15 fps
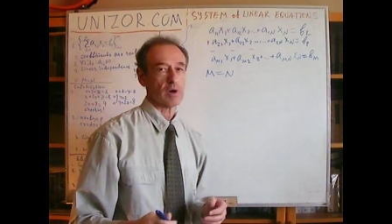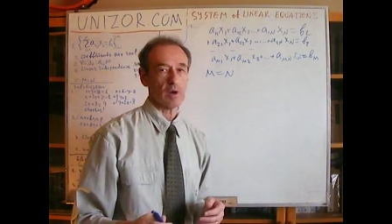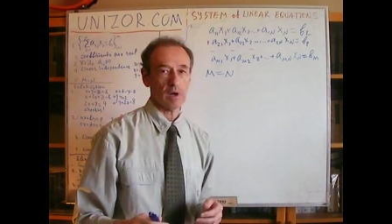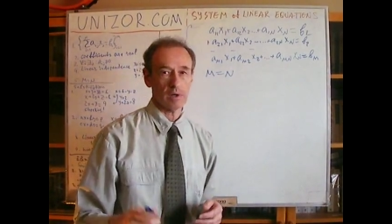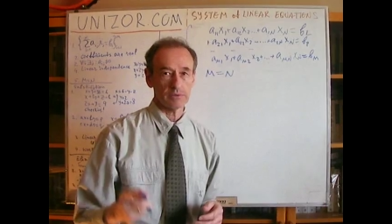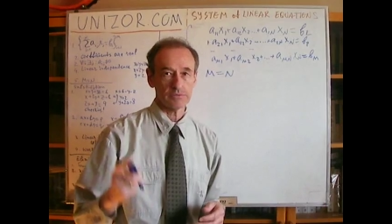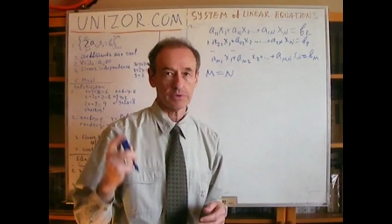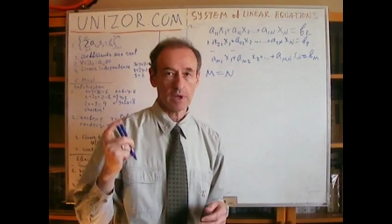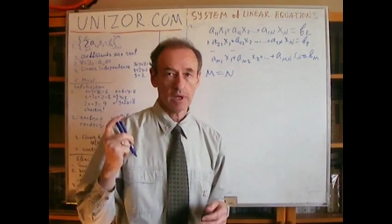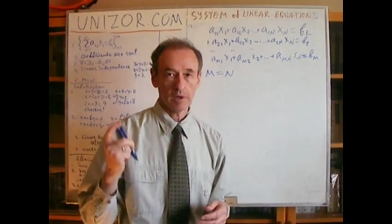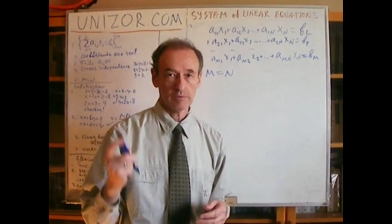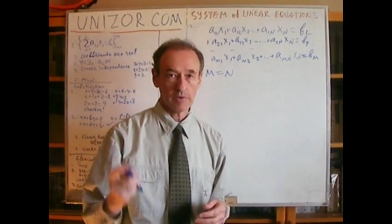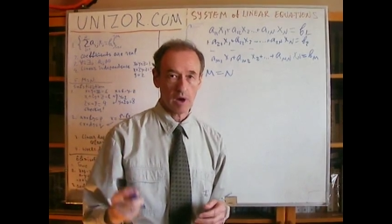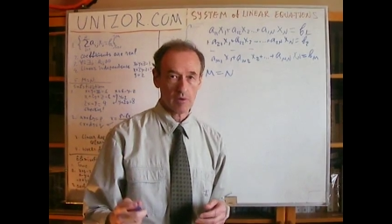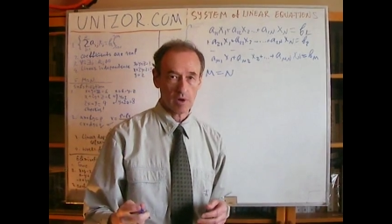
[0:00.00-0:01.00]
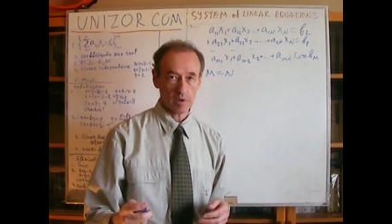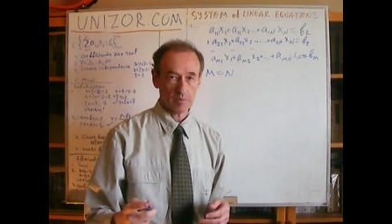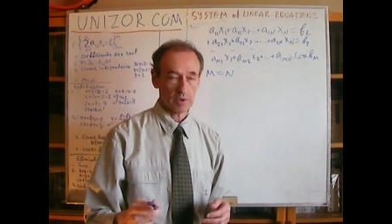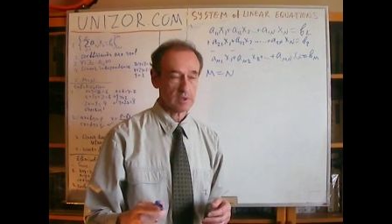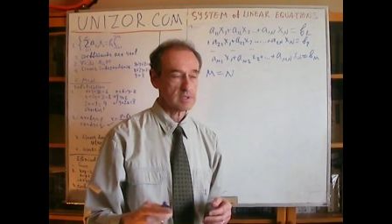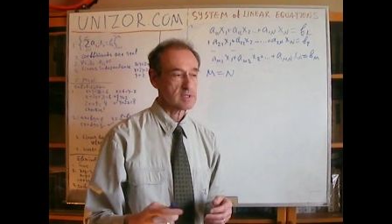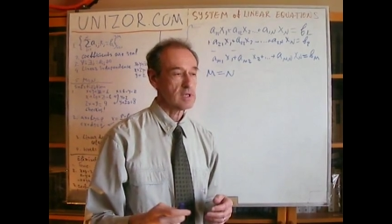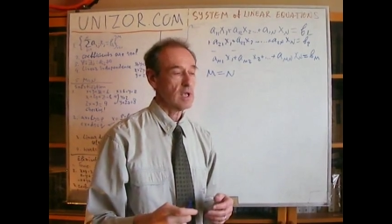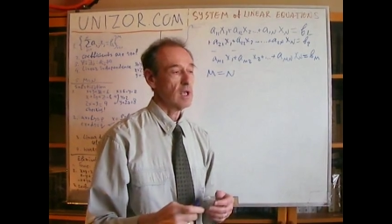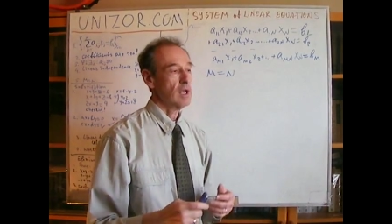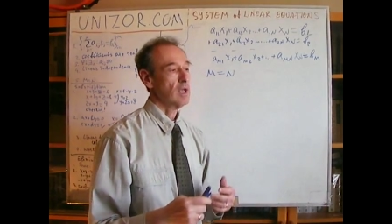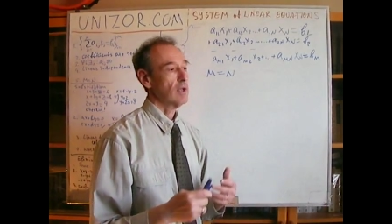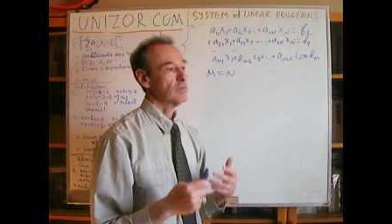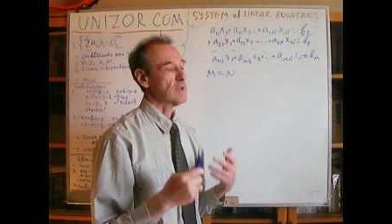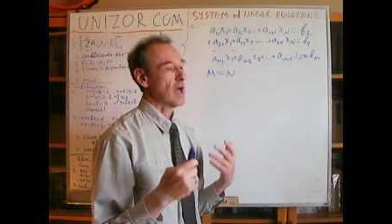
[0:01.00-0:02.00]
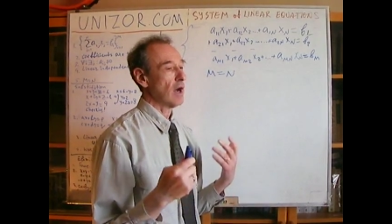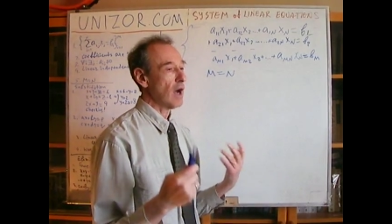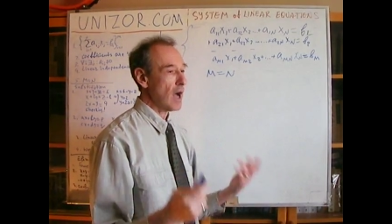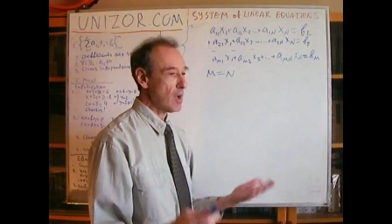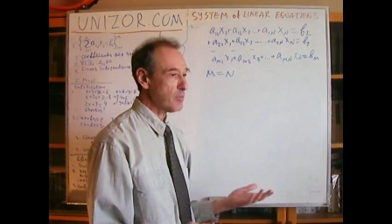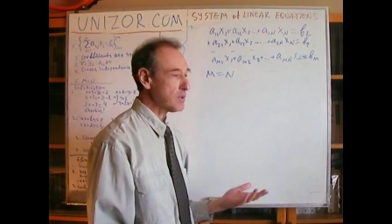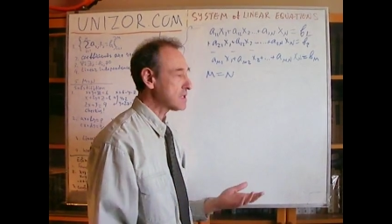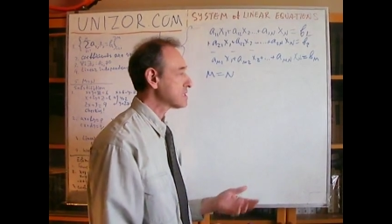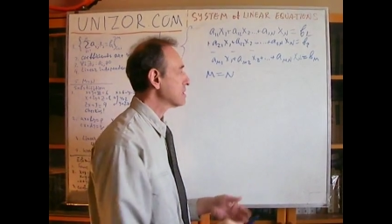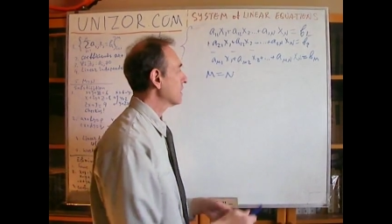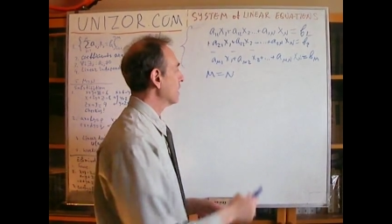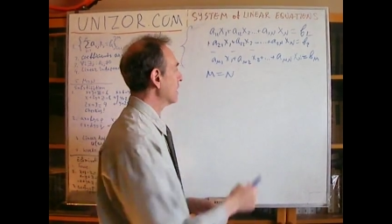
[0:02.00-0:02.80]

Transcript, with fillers: of variables. Now, obviously,